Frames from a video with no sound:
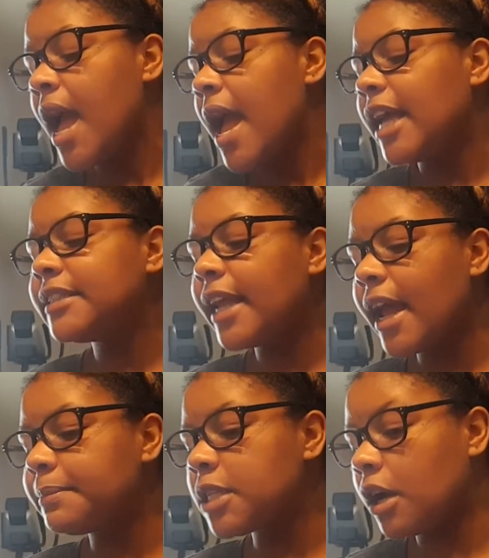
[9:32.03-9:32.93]
And
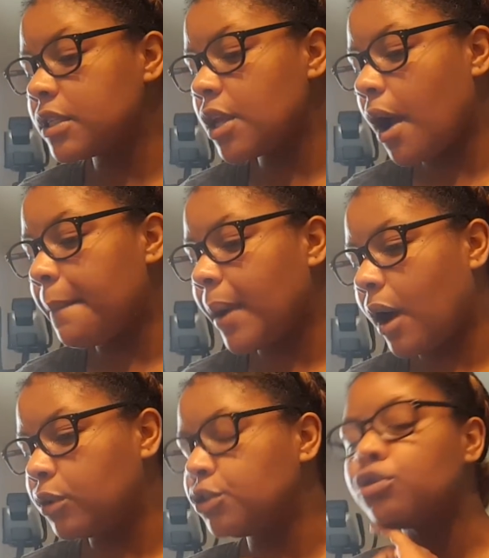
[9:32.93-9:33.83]
Deb tells her
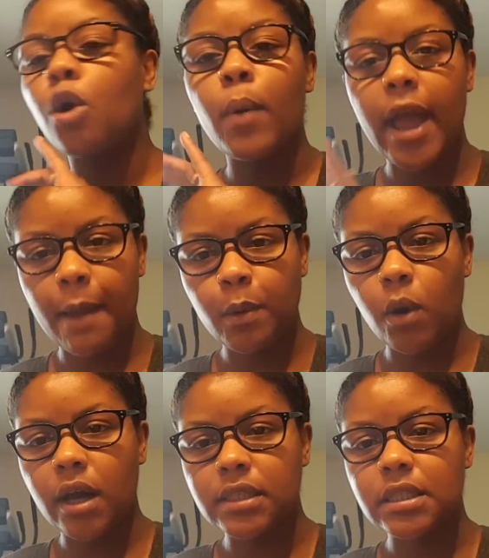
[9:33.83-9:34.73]
about, what happened
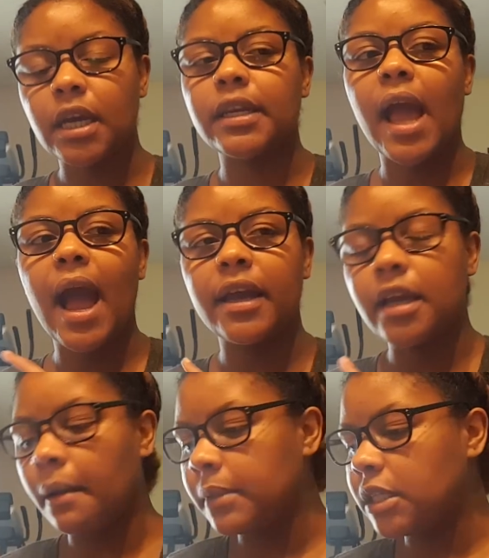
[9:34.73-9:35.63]
with her son and how he
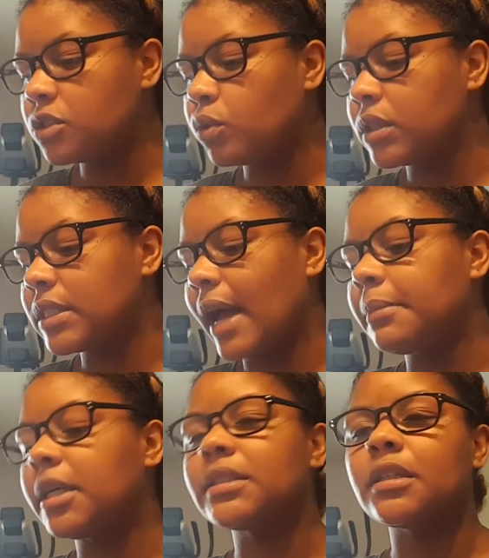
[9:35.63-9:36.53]
committed suicide
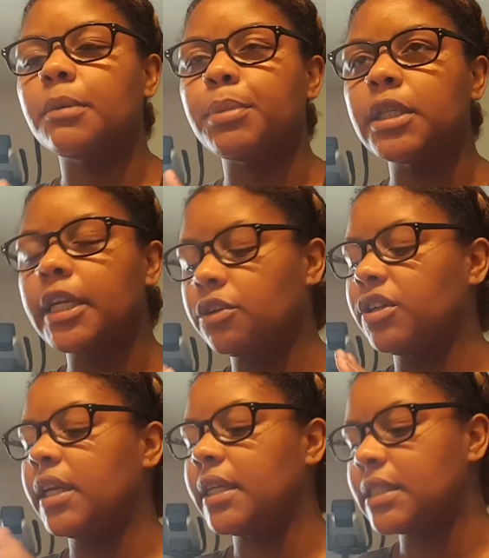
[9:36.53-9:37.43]
because of the bullying on
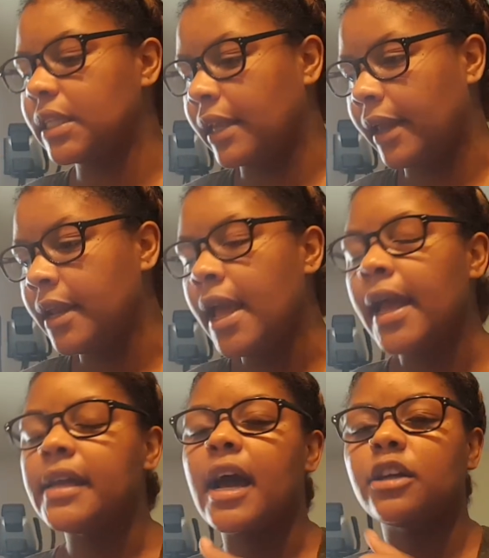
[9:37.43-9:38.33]
the internet
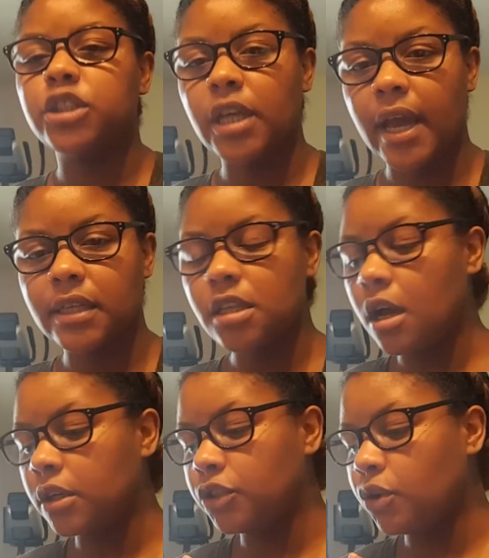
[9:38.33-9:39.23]
and how she has
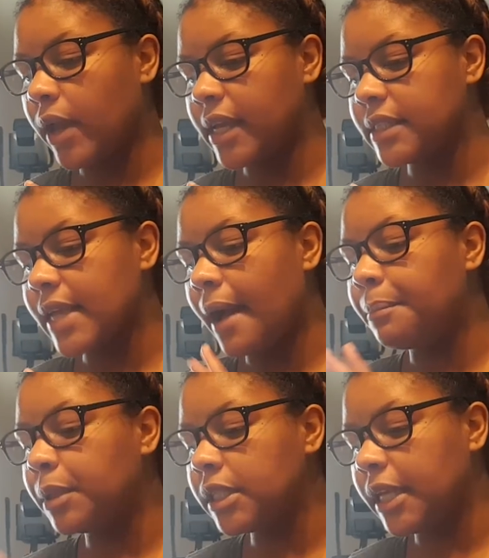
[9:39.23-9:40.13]
her,
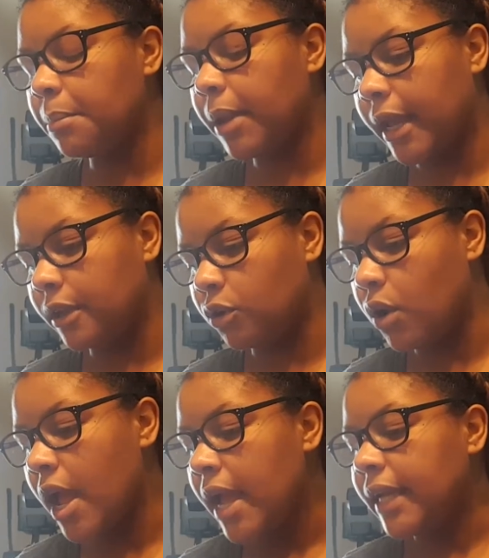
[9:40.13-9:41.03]
anti-bullying
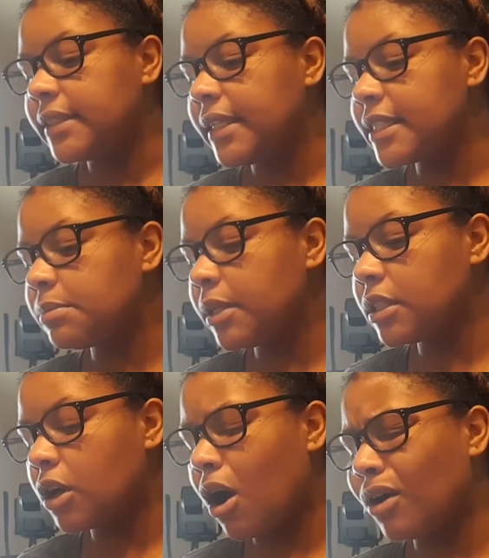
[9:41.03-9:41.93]
panel. And D.
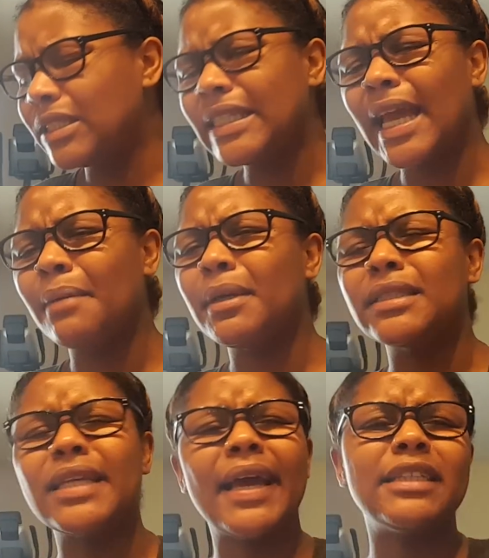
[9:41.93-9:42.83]
Smith calls Tammy a
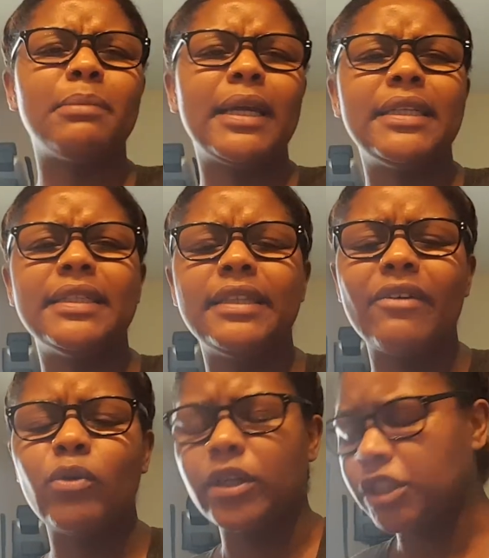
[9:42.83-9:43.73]
Tasmanian
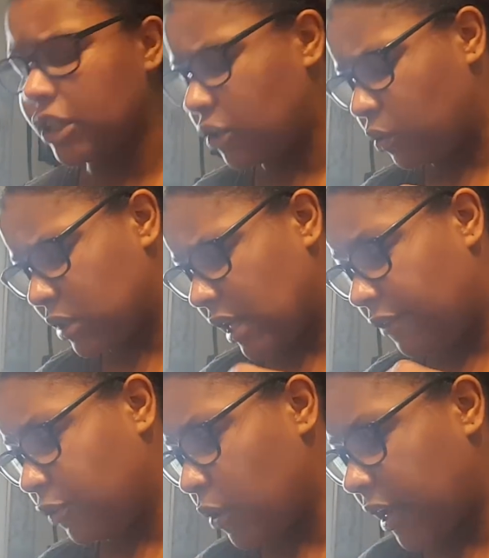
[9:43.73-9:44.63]
devil and shit goes
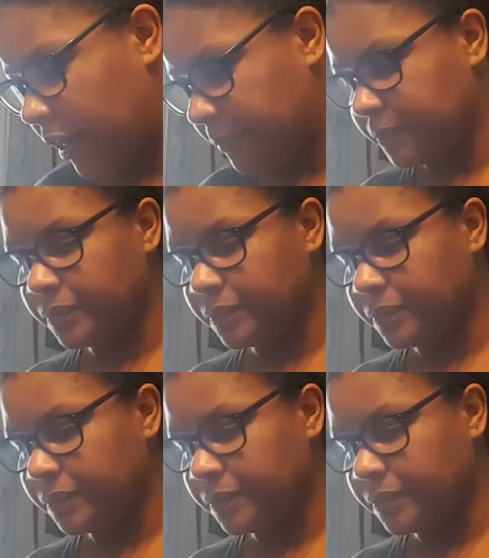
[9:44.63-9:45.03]
left. Okay.